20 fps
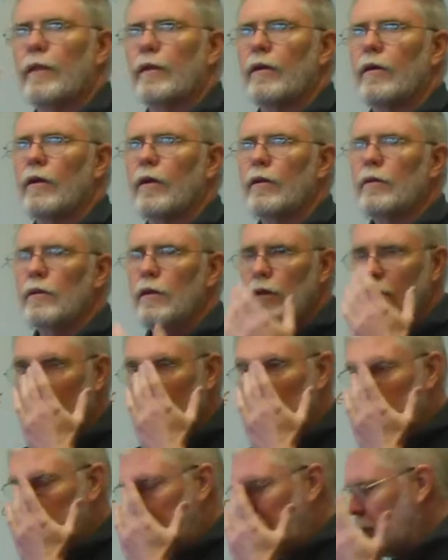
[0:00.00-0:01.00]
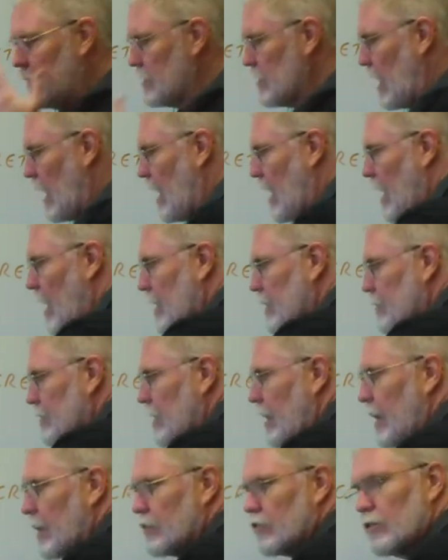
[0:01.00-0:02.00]
all right? But it's harder
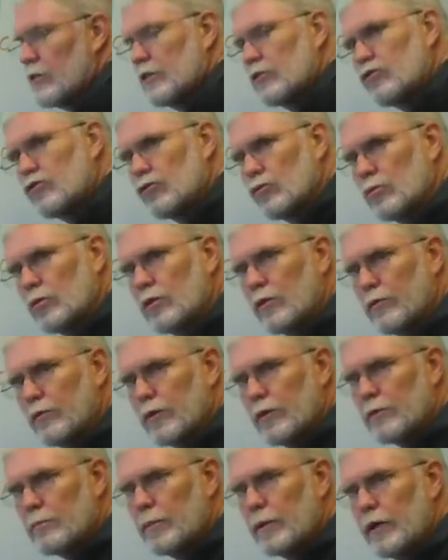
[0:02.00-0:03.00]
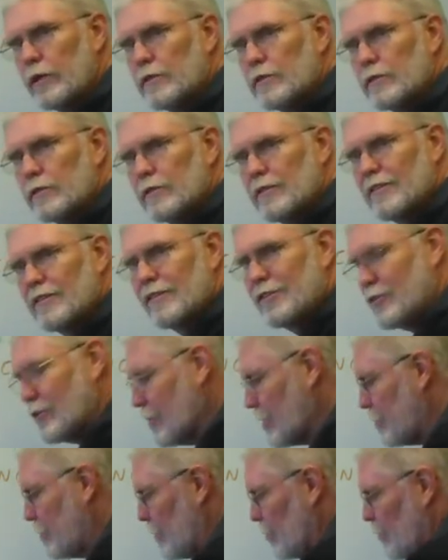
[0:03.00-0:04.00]
to actually do in the first place because you've
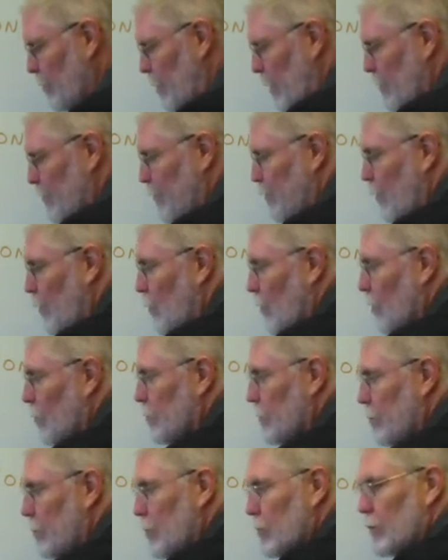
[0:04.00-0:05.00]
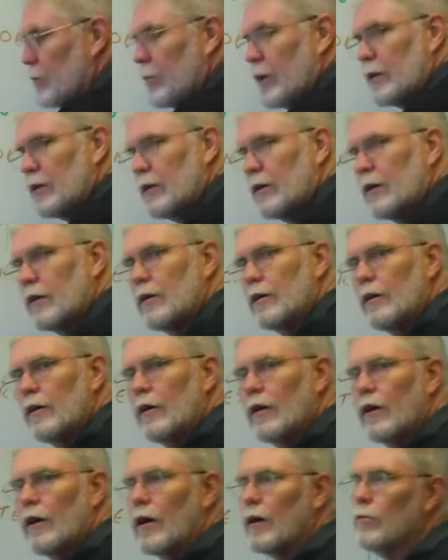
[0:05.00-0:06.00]
got to build a big form to put them under.
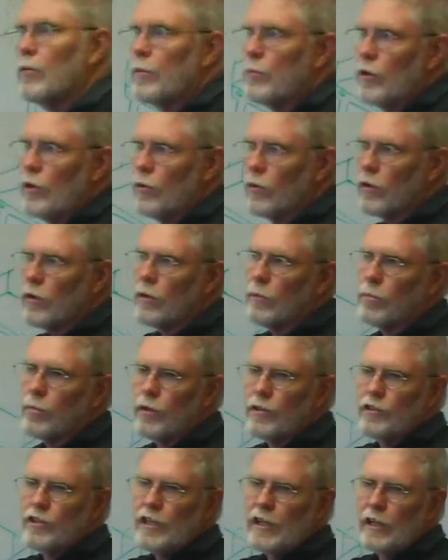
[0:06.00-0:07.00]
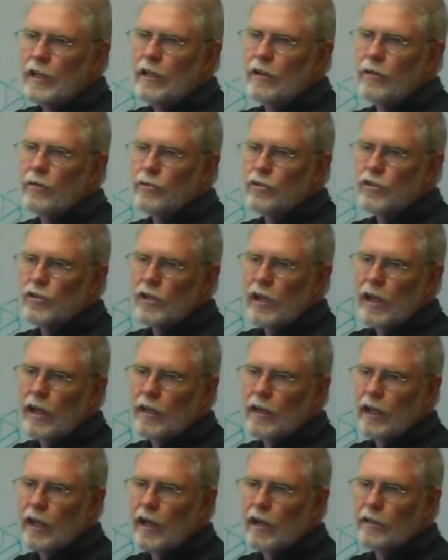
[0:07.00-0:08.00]
Uh, when we look at the bridge down here, you'll see how
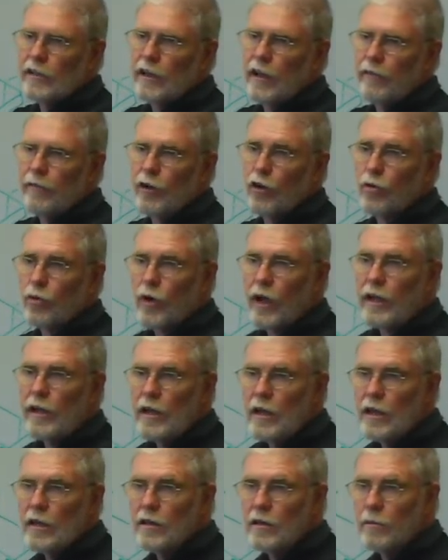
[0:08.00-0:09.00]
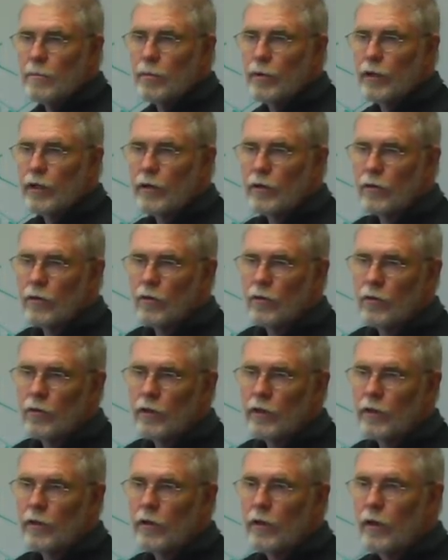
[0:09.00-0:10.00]
they had to have a crane in to bring it all
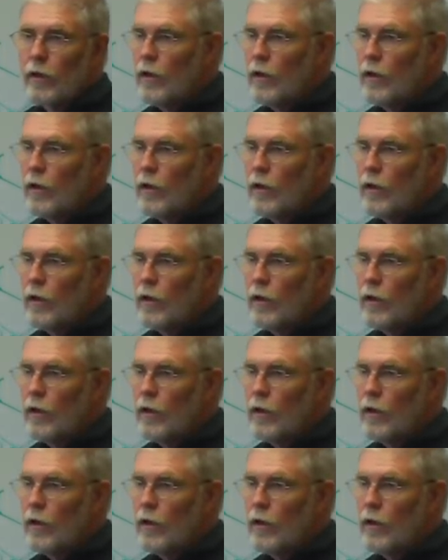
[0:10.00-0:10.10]
in,